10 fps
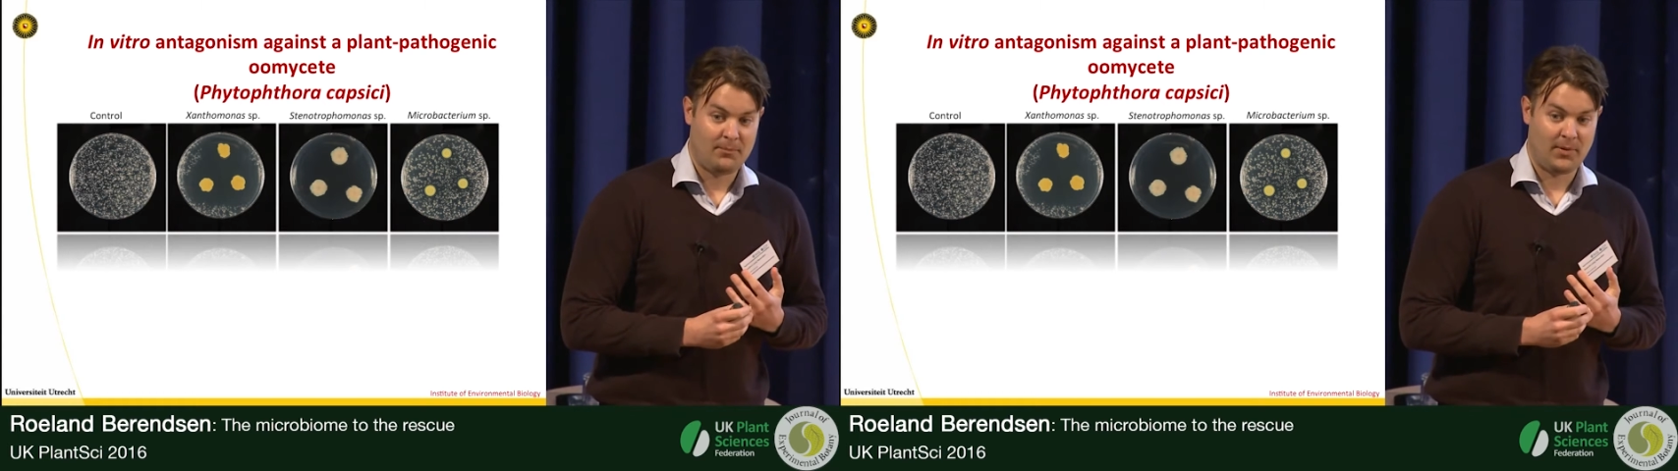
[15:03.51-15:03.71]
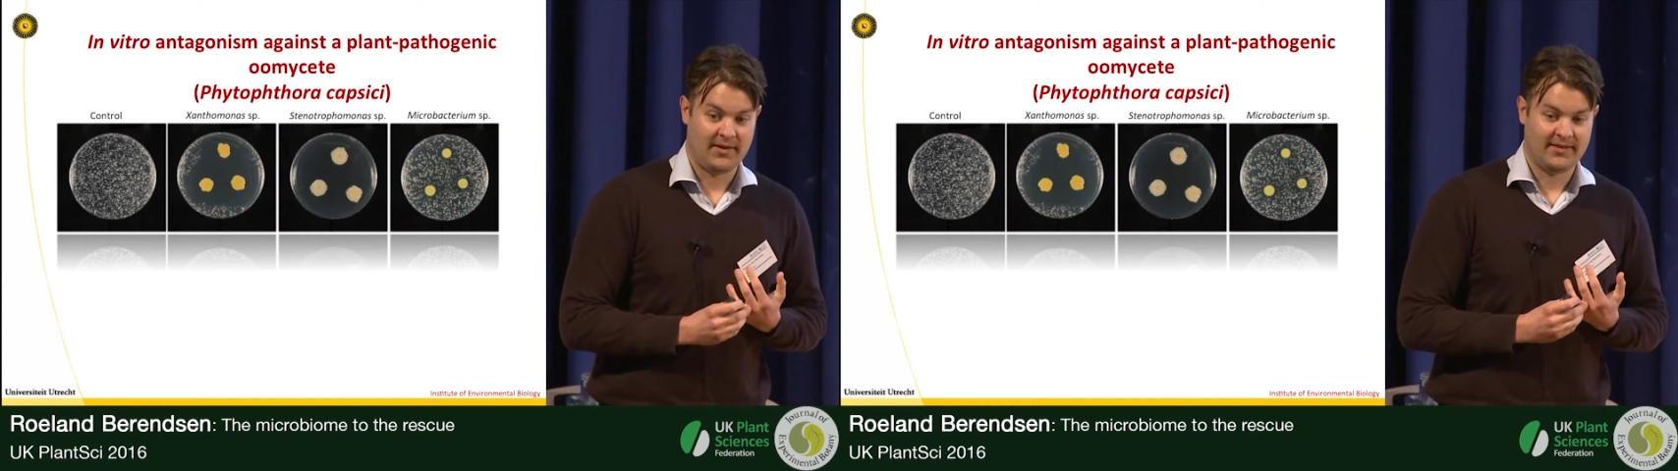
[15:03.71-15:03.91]

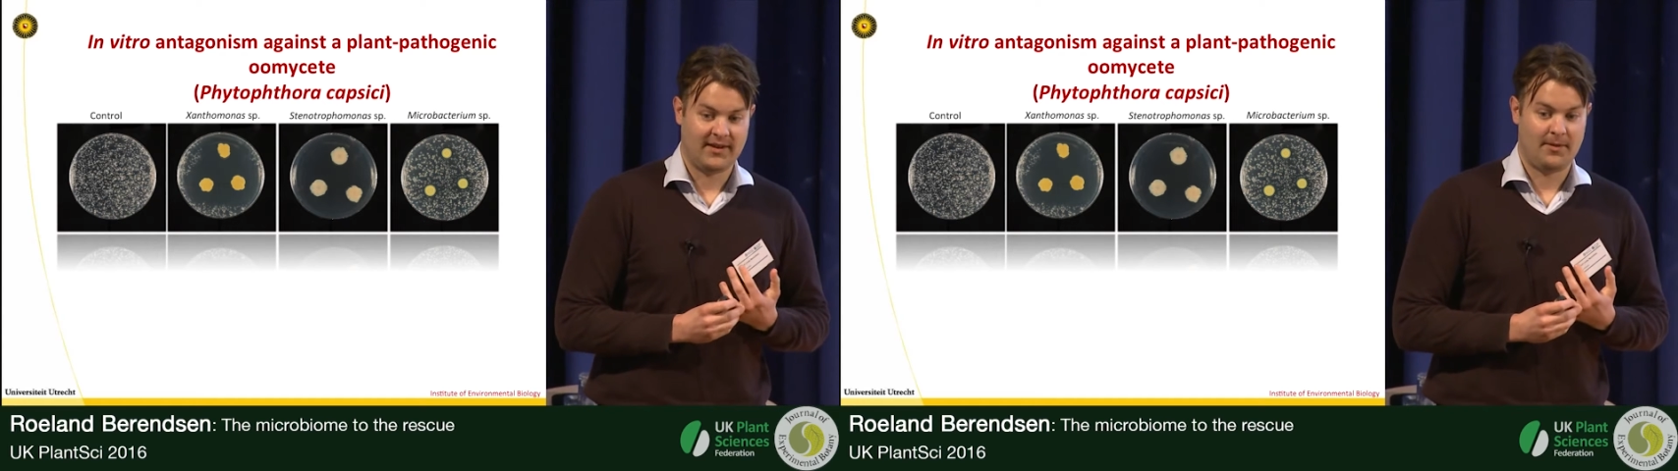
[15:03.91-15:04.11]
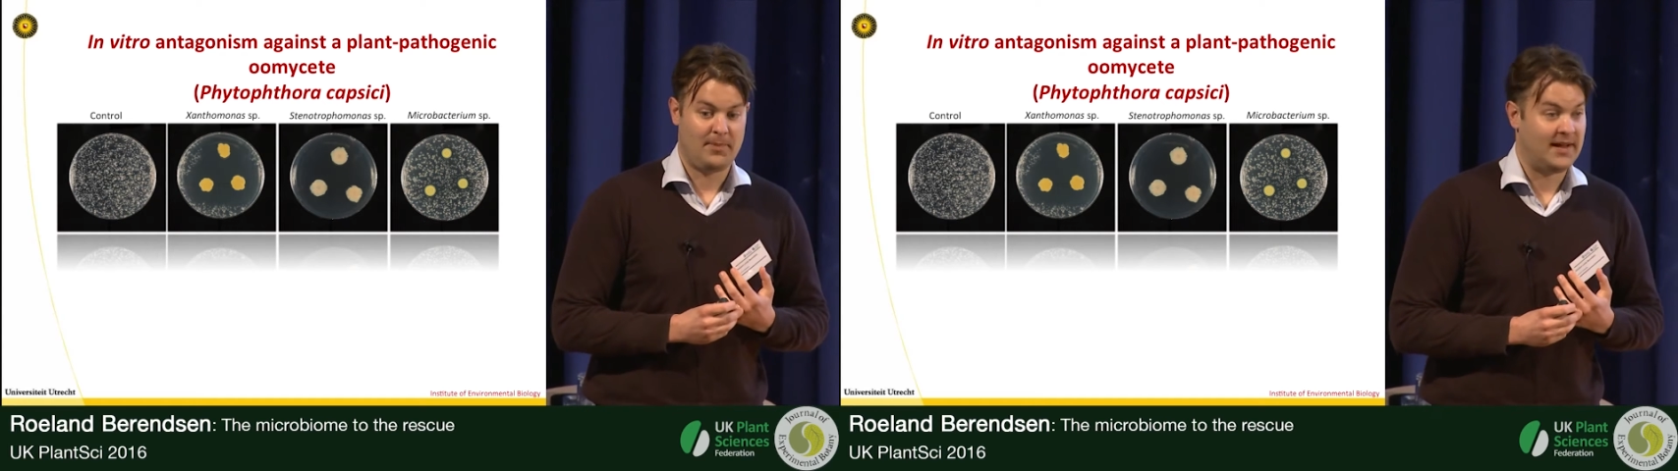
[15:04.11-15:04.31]
plant
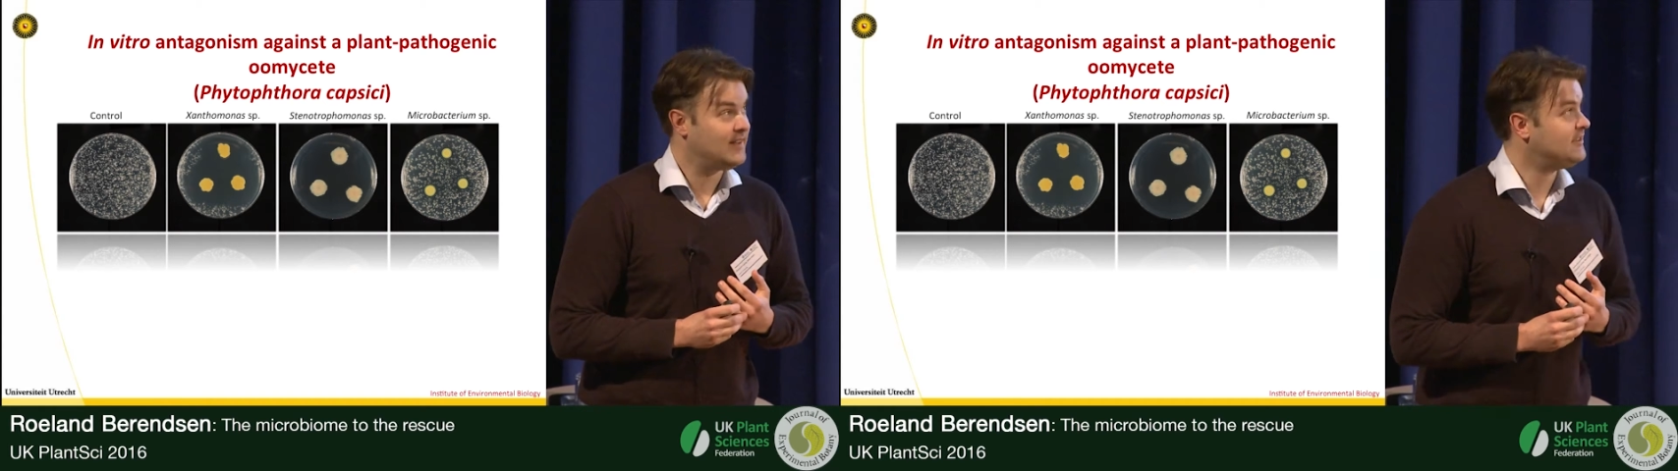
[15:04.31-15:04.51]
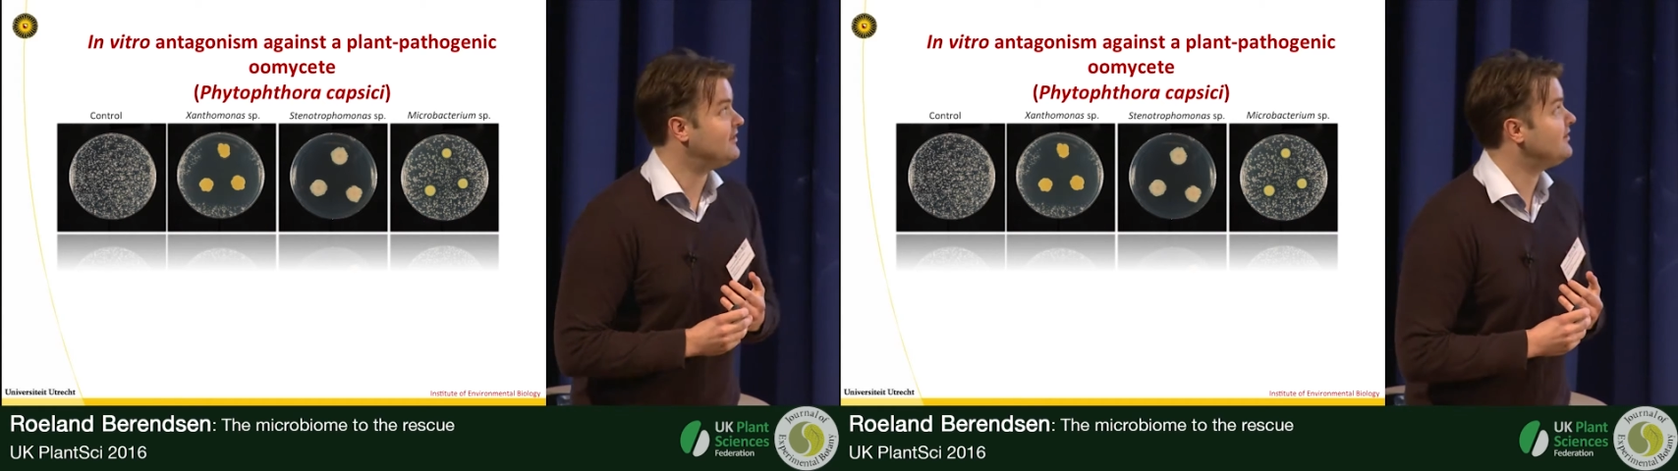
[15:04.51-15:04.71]

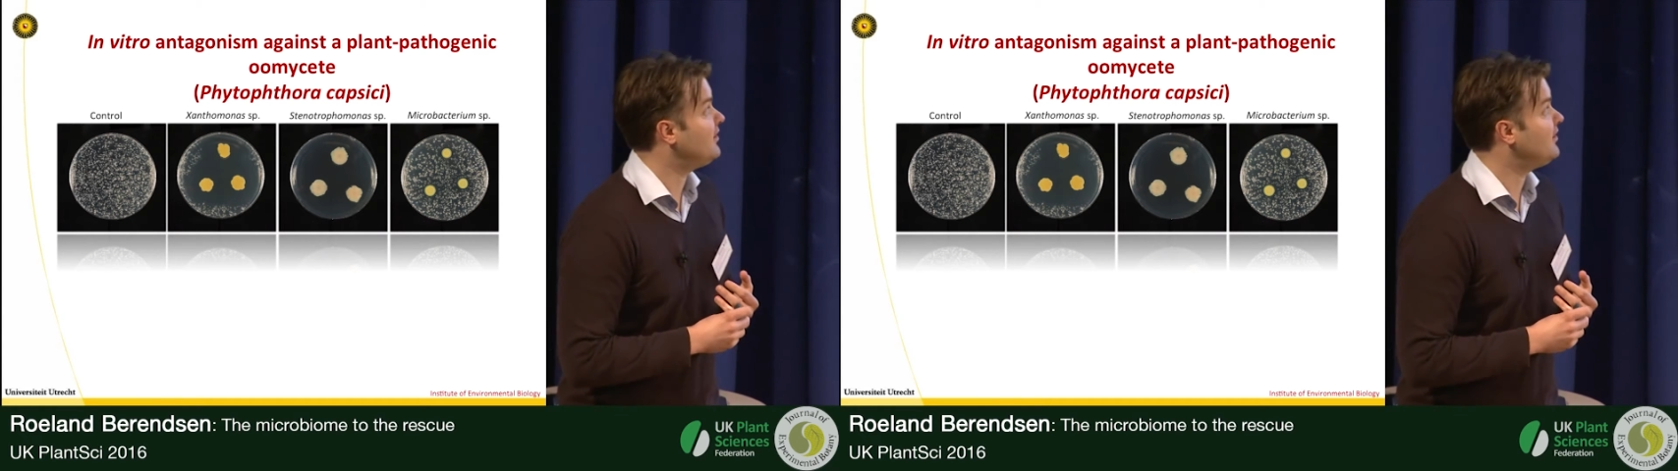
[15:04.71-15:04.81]
pathogen,